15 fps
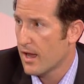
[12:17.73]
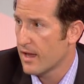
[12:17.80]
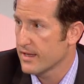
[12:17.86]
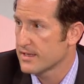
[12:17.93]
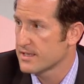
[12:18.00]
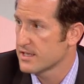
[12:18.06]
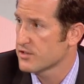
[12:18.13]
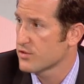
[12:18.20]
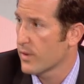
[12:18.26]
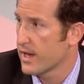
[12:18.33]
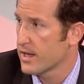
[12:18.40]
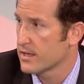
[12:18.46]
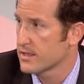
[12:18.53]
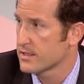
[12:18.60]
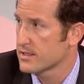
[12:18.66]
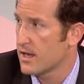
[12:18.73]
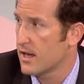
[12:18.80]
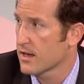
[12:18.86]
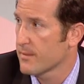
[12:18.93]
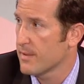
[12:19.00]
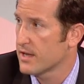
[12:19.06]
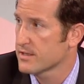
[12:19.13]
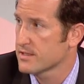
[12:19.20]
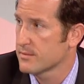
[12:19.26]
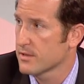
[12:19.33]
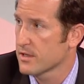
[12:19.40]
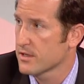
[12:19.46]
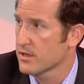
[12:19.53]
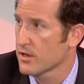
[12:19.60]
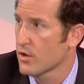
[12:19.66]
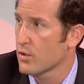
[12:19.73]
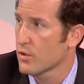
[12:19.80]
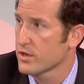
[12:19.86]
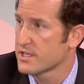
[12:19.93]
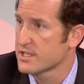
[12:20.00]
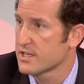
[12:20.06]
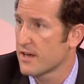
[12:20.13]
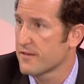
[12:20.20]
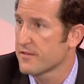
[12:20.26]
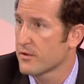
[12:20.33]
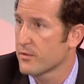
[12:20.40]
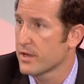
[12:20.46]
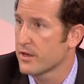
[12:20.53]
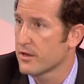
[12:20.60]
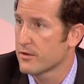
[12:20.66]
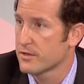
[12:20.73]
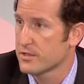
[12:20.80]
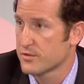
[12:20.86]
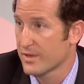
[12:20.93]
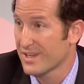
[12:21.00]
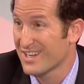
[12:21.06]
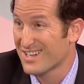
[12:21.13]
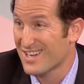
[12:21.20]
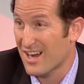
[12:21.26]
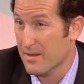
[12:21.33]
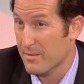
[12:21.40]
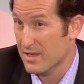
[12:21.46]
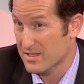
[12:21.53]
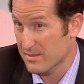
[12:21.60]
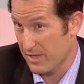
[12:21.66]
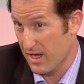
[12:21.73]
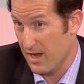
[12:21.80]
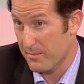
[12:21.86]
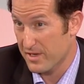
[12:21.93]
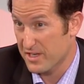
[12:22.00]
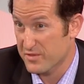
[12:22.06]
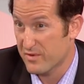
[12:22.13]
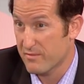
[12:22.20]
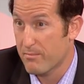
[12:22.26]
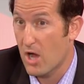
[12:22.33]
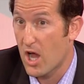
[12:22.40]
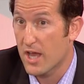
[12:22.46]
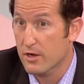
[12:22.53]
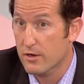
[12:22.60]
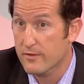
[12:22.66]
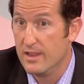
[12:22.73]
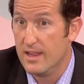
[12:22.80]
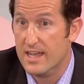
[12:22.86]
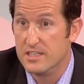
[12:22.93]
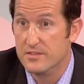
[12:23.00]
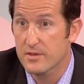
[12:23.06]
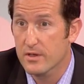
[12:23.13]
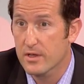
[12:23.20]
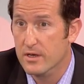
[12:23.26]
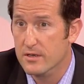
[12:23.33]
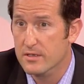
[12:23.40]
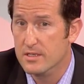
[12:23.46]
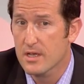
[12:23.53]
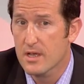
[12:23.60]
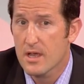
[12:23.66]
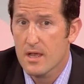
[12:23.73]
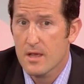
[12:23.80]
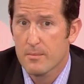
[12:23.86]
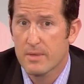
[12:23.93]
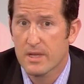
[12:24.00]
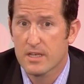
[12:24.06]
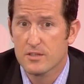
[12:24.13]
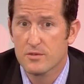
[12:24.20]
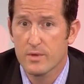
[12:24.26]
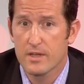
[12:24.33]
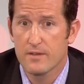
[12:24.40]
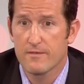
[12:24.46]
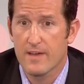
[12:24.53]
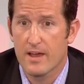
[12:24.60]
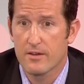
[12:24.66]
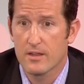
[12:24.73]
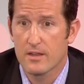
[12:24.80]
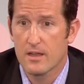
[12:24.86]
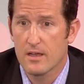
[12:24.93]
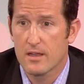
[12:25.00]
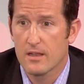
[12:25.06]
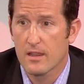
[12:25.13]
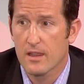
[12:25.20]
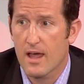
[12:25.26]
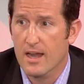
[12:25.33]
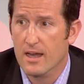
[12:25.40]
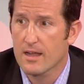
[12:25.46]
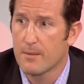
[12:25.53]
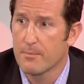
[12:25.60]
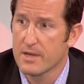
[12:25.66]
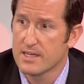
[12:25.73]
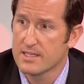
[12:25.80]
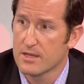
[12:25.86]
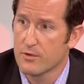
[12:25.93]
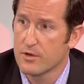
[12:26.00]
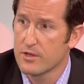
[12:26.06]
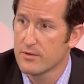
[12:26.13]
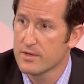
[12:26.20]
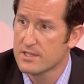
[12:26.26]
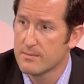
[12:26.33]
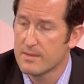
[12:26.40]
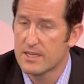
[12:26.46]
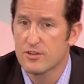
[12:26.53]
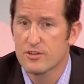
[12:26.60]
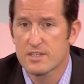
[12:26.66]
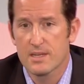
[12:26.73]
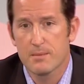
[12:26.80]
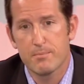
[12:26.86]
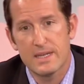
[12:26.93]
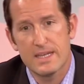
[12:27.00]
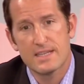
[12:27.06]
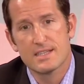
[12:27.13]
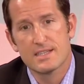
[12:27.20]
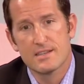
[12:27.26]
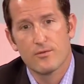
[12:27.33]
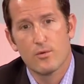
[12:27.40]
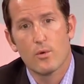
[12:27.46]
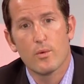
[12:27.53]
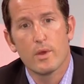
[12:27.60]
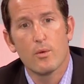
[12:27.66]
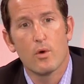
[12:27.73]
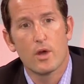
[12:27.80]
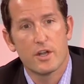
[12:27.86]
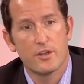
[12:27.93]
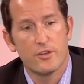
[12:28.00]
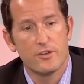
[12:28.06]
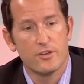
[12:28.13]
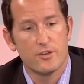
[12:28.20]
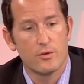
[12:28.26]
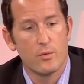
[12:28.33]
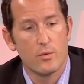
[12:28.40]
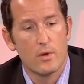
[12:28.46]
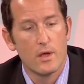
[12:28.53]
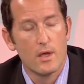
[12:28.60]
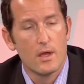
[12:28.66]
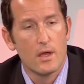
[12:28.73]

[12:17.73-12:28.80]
Easiest way to talk about some of the core stuff that we do is really to talk about some of the companies we've bought over the last few years, because we had found a lot of companies that were doing some interesting pieces of what we wanted to do